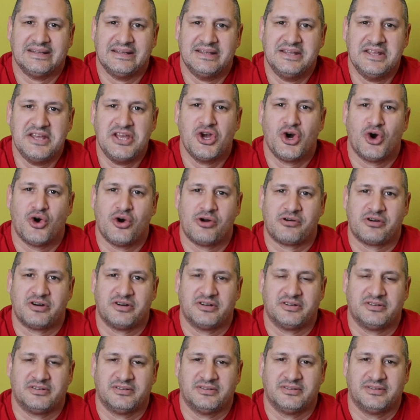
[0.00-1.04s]
Dyor,
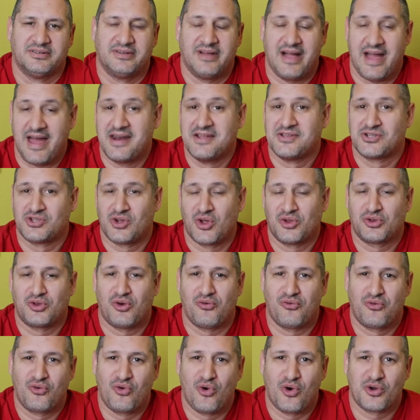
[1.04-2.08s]
and it's not
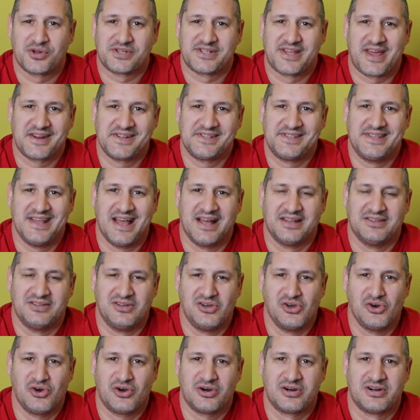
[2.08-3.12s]
of course Christian
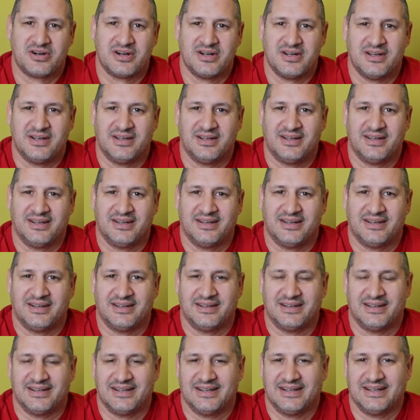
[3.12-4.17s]
Dyor,
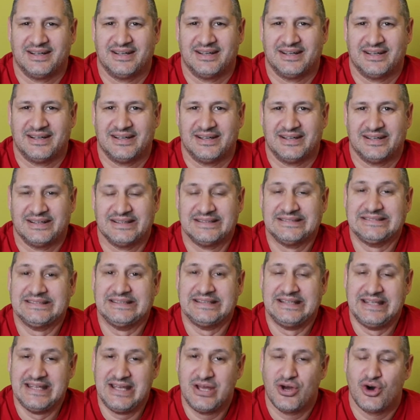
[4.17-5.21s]

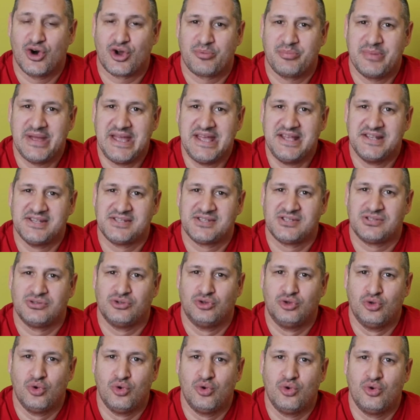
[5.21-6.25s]
Dyor means
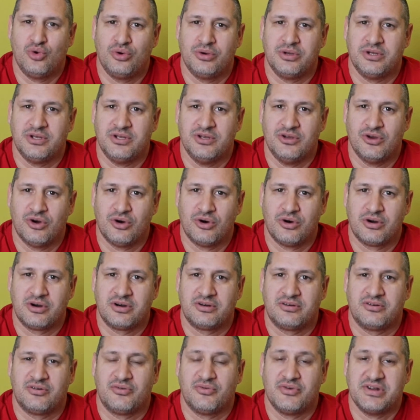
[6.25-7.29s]
do your
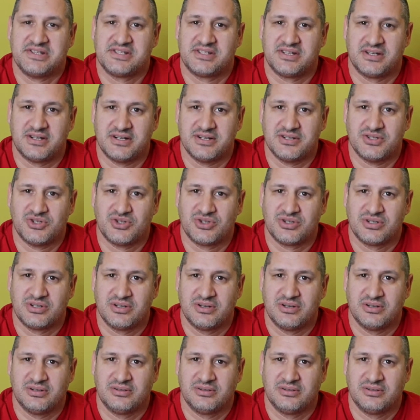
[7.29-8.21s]
research.